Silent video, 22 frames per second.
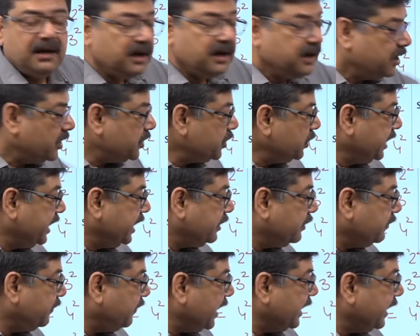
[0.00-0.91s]
Now you need to
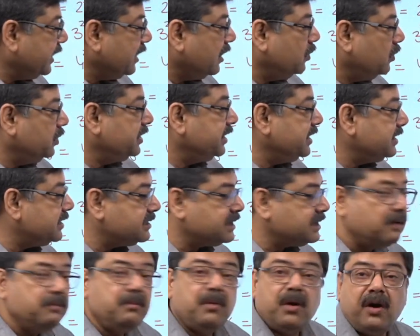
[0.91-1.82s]
find out the
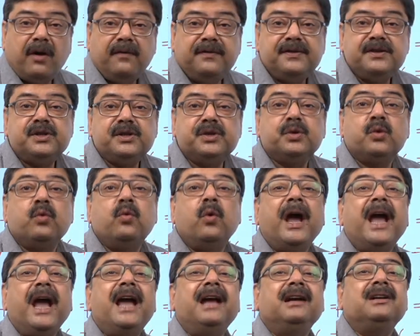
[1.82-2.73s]
sum of
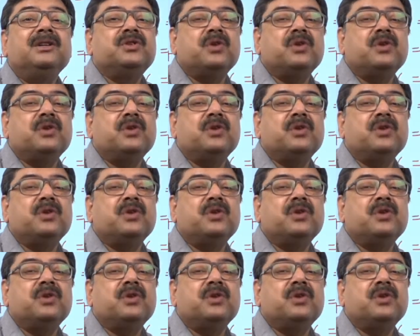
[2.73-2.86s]
squares